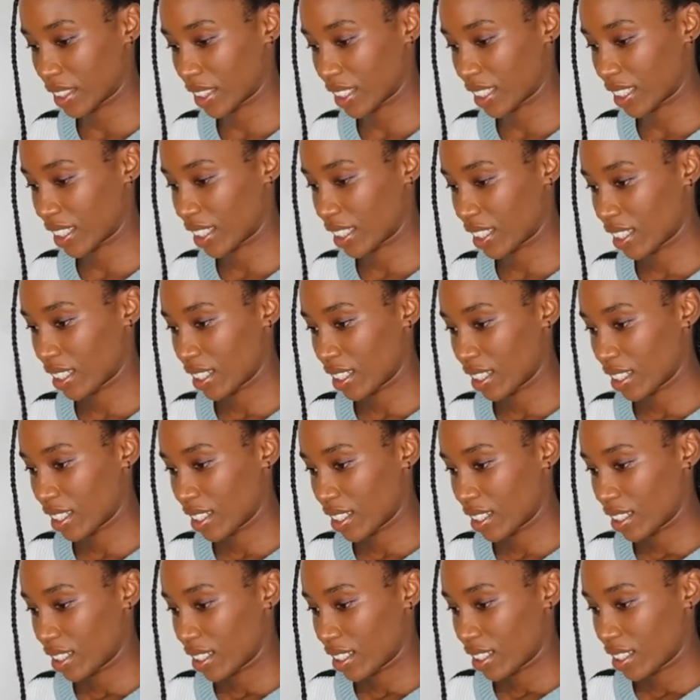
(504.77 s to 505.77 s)

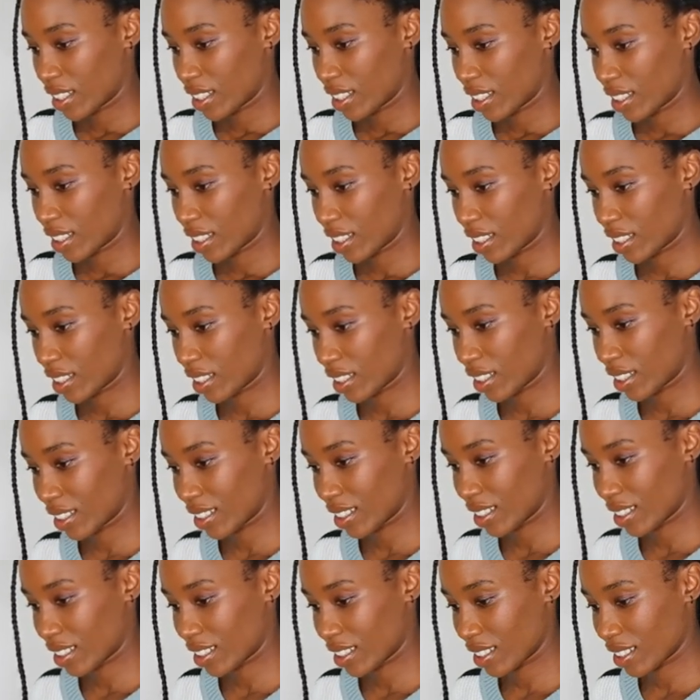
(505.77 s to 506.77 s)

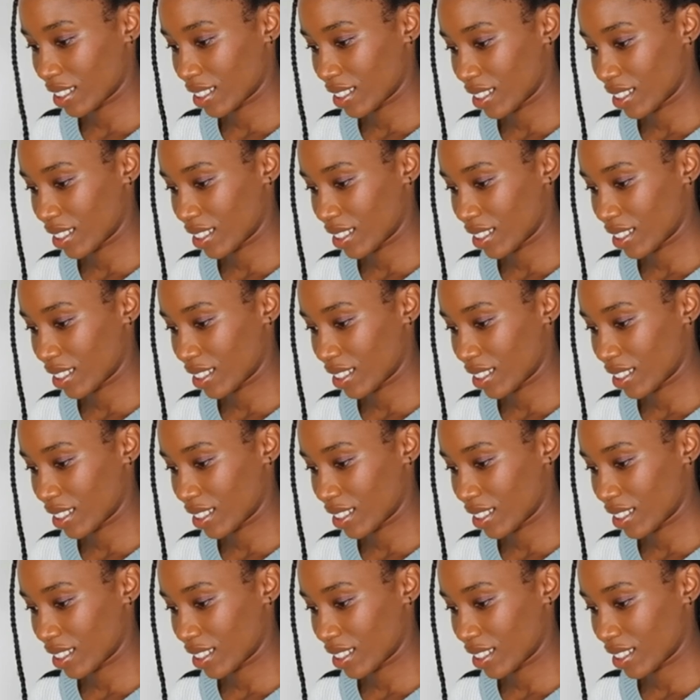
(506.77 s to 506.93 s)
Nobody speaks.